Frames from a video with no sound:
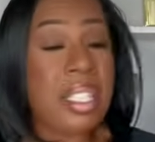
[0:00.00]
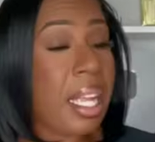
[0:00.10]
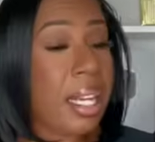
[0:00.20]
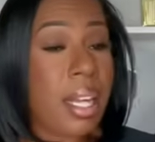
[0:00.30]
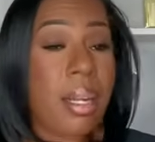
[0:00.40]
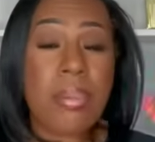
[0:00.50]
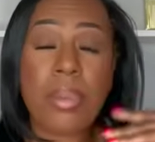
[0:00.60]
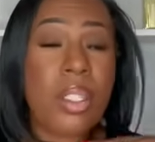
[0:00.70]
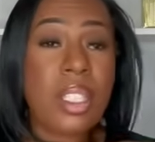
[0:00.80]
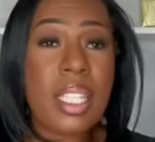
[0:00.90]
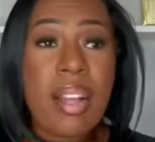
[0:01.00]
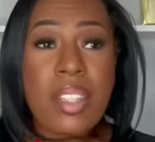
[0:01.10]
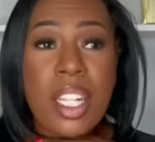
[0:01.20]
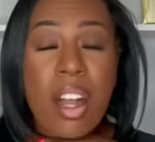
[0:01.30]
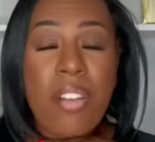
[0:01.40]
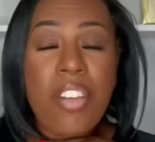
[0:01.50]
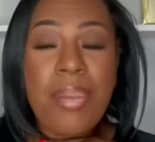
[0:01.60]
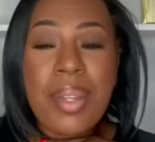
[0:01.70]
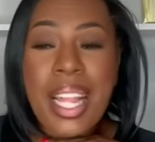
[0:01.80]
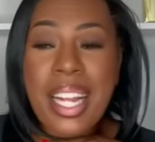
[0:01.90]
And um, we'll just have to go
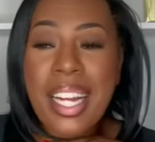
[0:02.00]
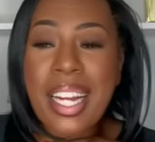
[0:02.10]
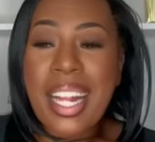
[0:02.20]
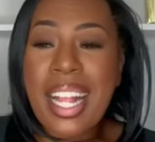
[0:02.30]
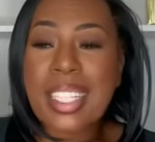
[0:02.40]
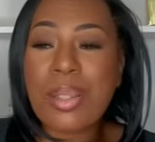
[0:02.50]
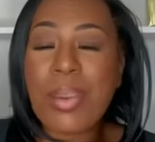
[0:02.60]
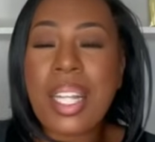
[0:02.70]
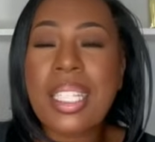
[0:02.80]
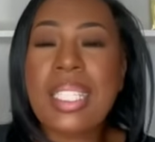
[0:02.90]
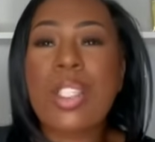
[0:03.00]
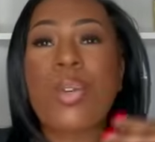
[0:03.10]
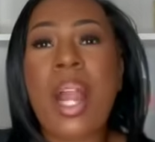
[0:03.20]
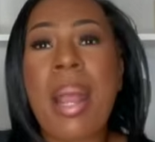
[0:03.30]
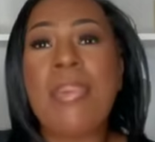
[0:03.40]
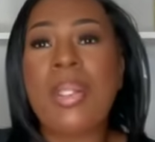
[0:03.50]
from there, as well as grab you